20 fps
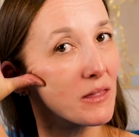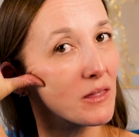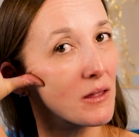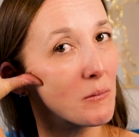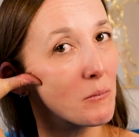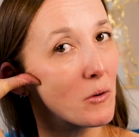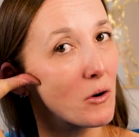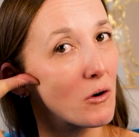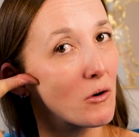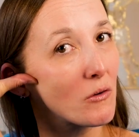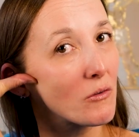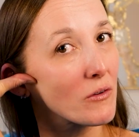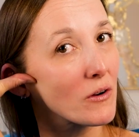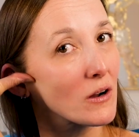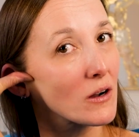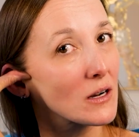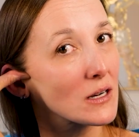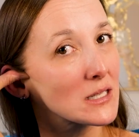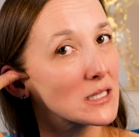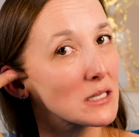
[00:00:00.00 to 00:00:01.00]
thumb
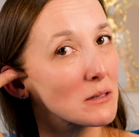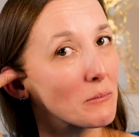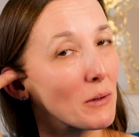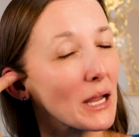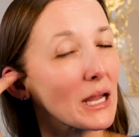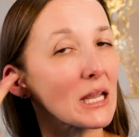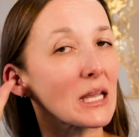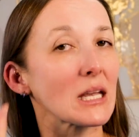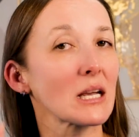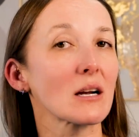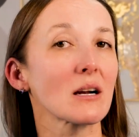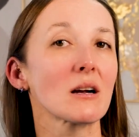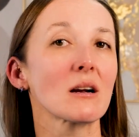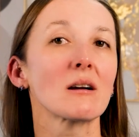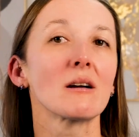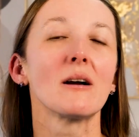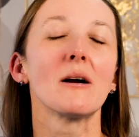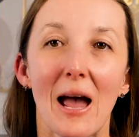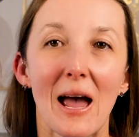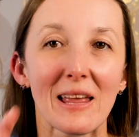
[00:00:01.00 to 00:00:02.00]
over to my ear
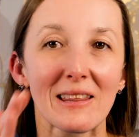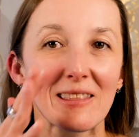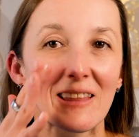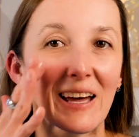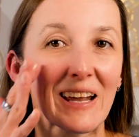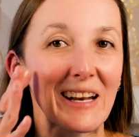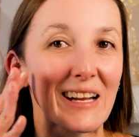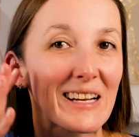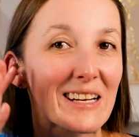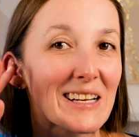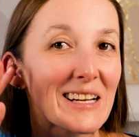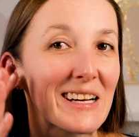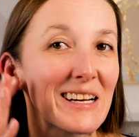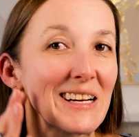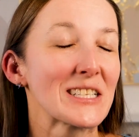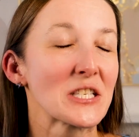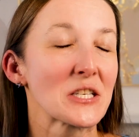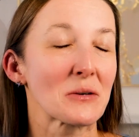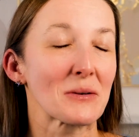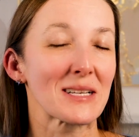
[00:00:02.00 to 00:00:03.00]
and let it
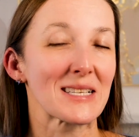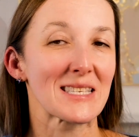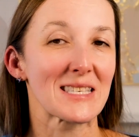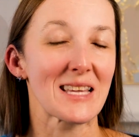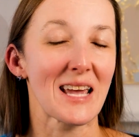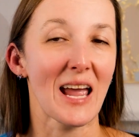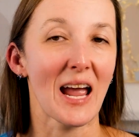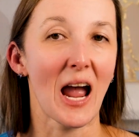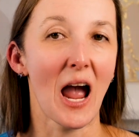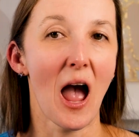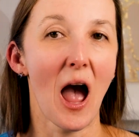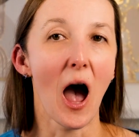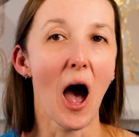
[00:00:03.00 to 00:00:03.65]
do its thing.